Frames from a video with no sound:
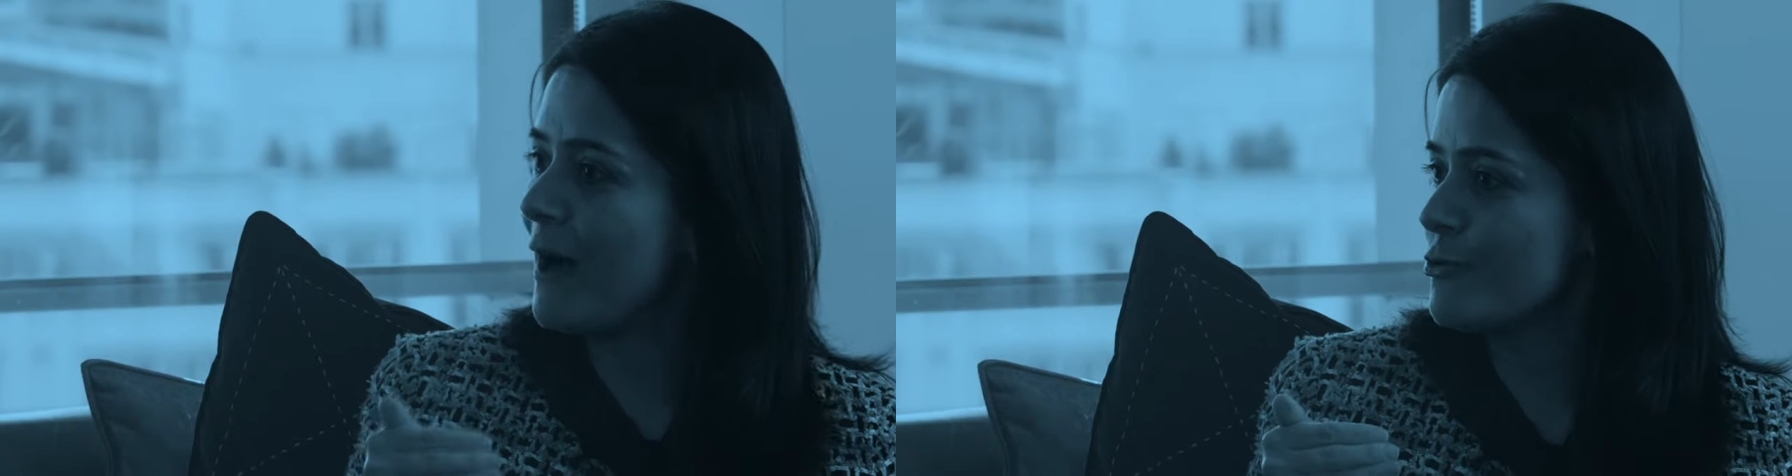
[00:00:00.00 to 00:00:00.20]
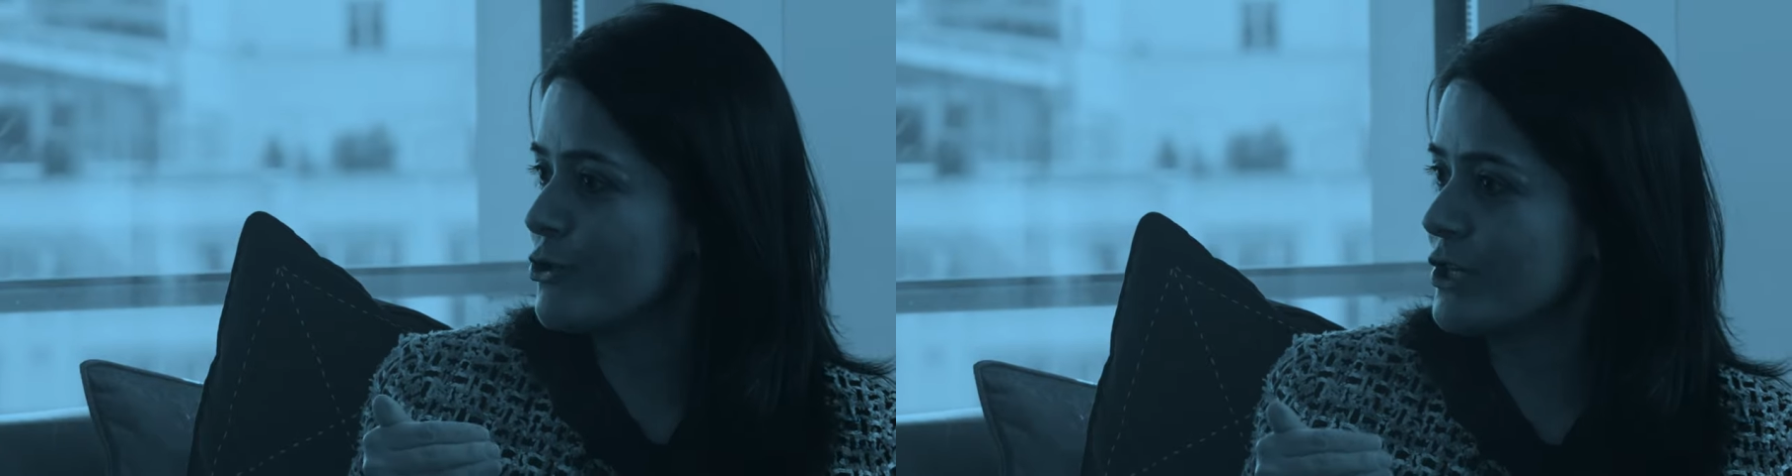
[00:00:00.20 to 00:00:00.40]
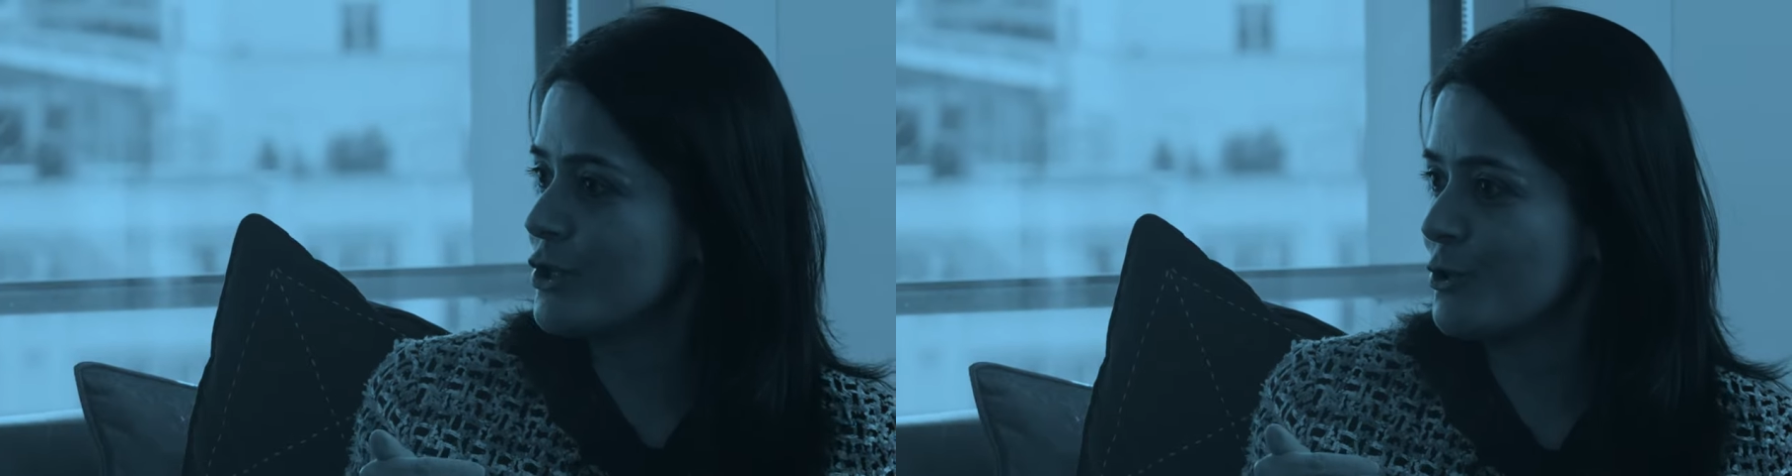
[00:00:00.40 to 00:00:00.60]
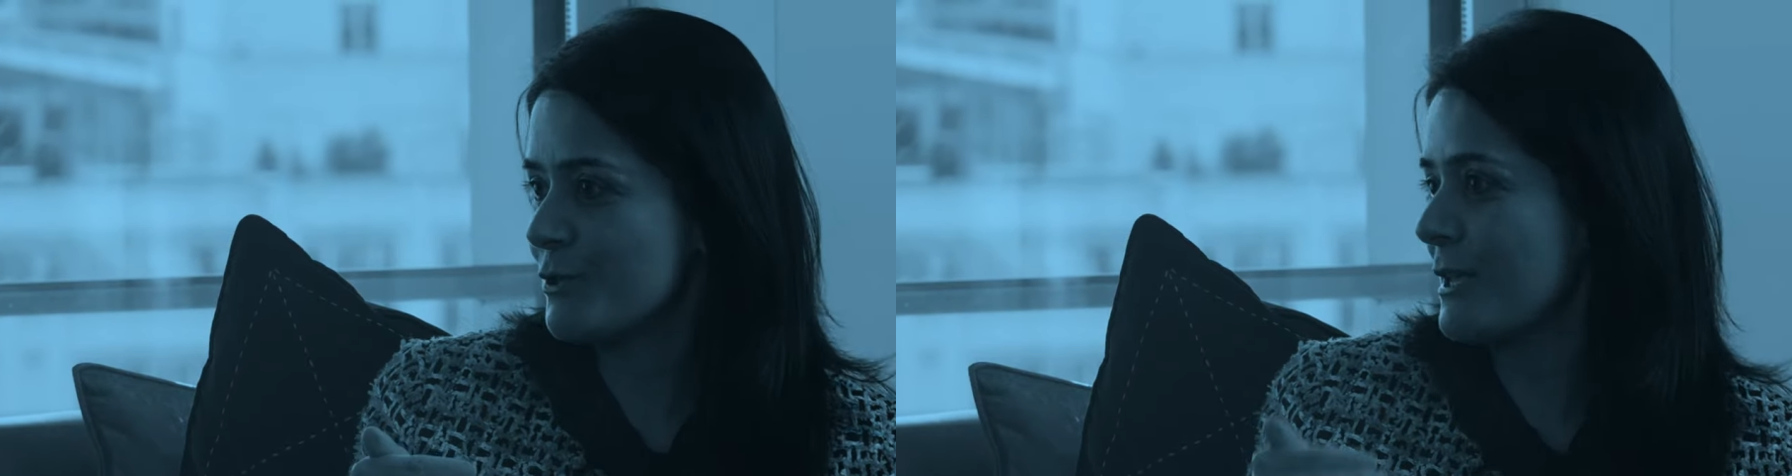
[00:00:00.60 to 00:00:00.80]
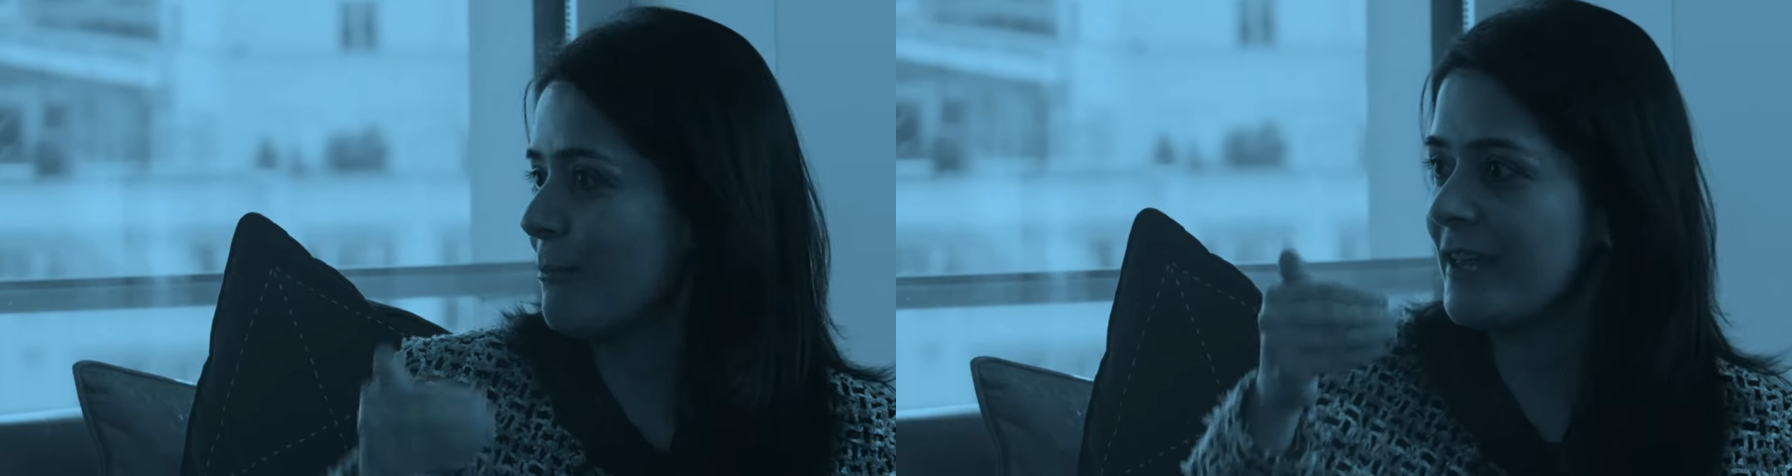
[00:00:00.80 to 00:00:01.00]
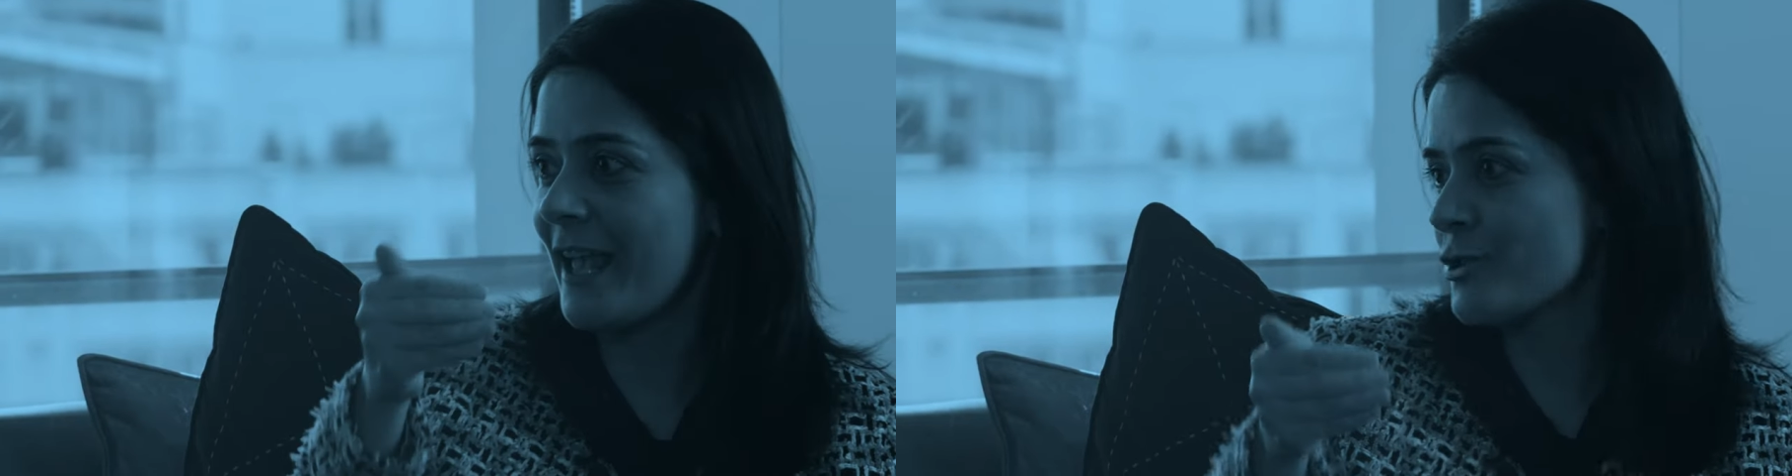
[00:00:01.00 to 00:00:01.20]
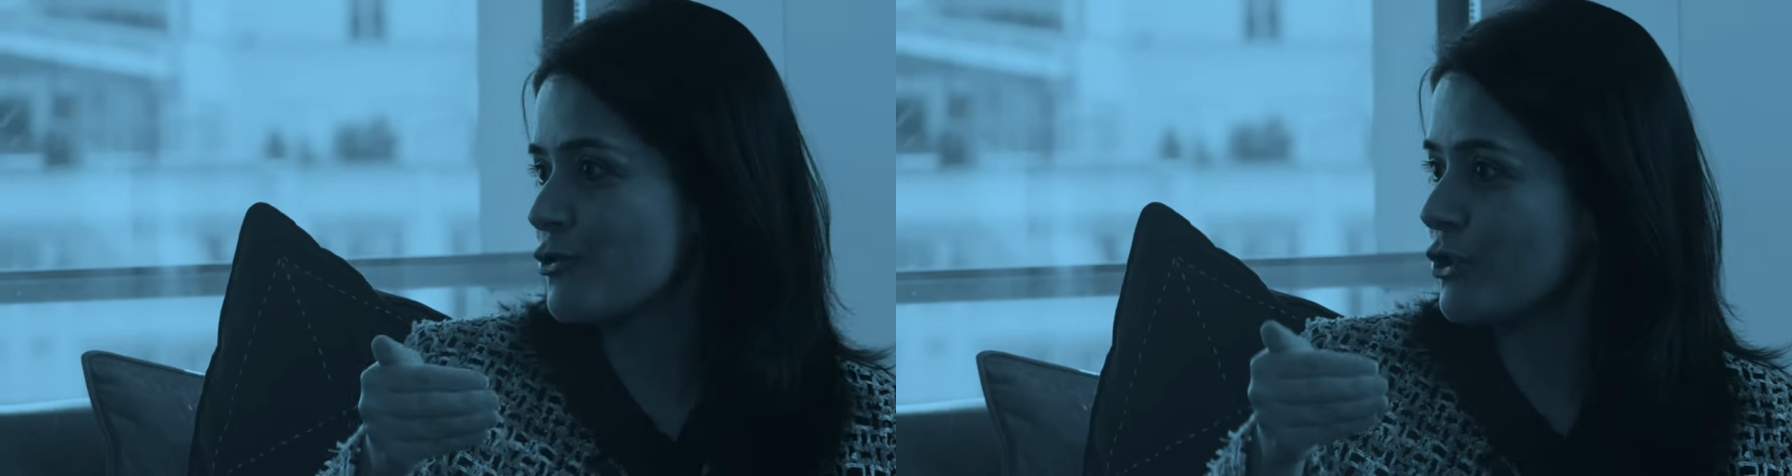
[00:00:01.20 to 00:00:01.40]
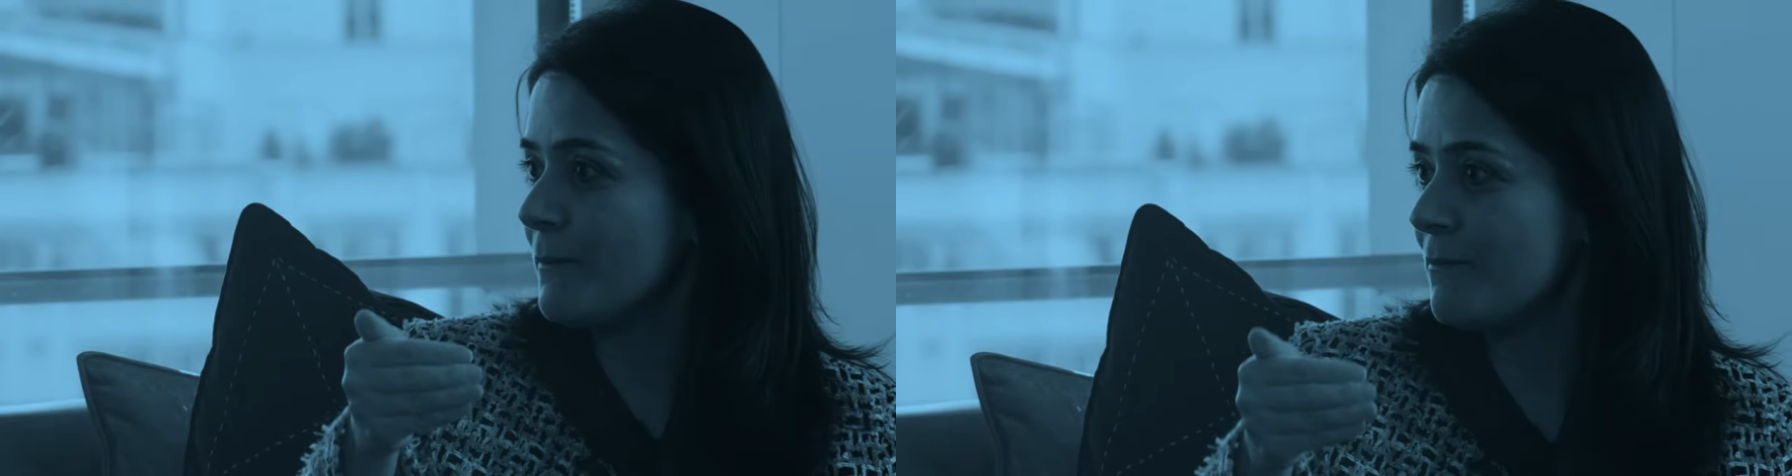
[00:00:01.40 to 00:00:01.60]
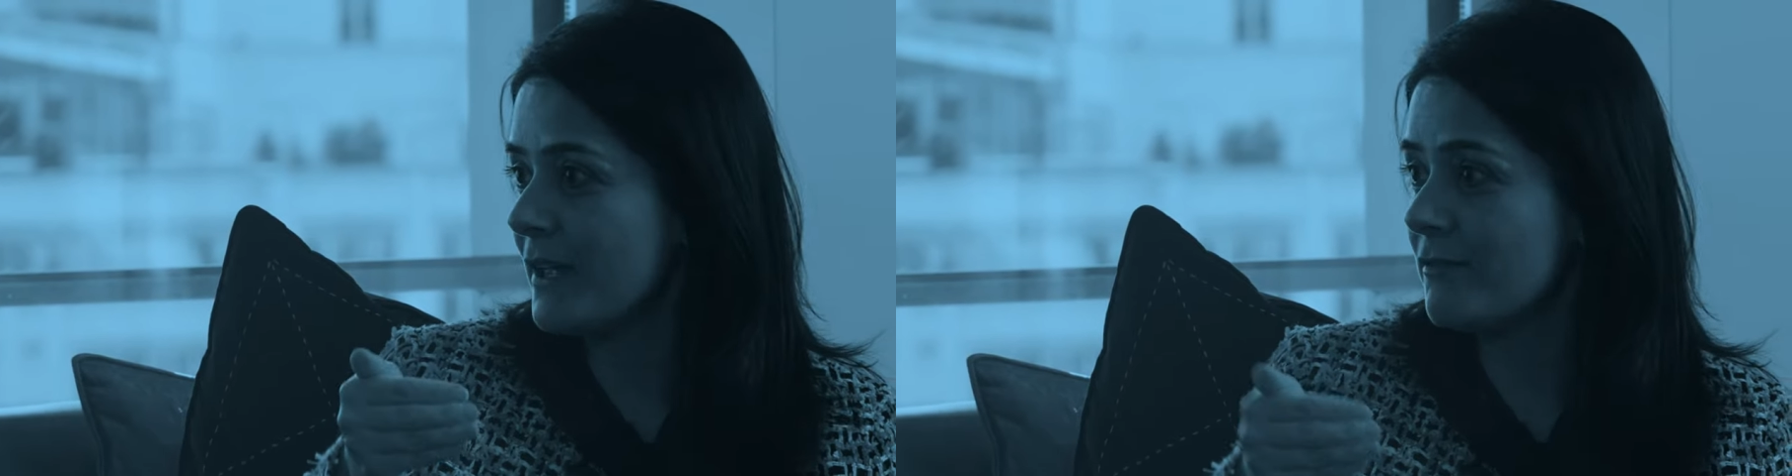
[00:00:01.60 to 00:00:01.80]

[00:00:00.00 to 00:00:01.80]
boundary to do something extra.